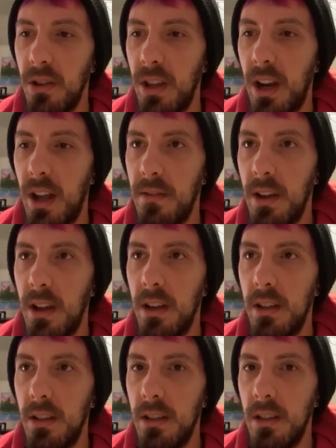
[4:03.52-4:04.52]
that I've
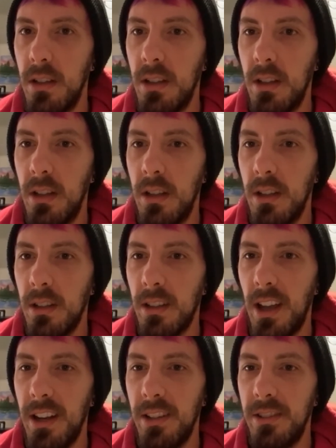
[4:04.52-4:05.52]

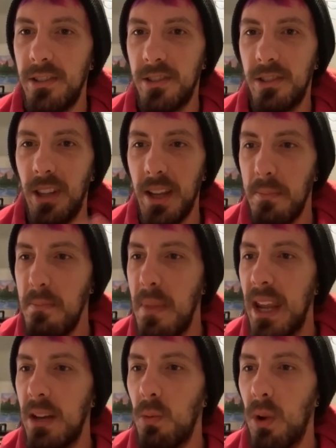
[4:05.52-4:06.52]
kind of like
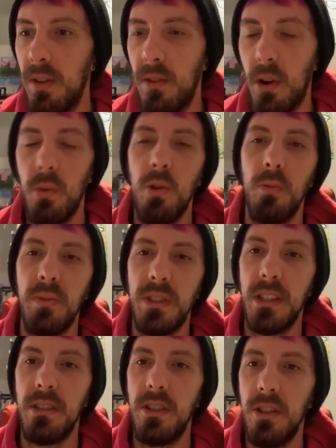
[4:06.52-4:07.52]
made one of our rooms
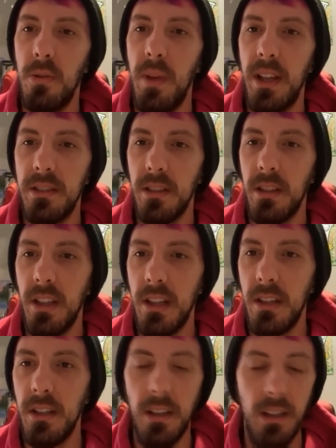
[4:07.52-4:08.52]
into, basically.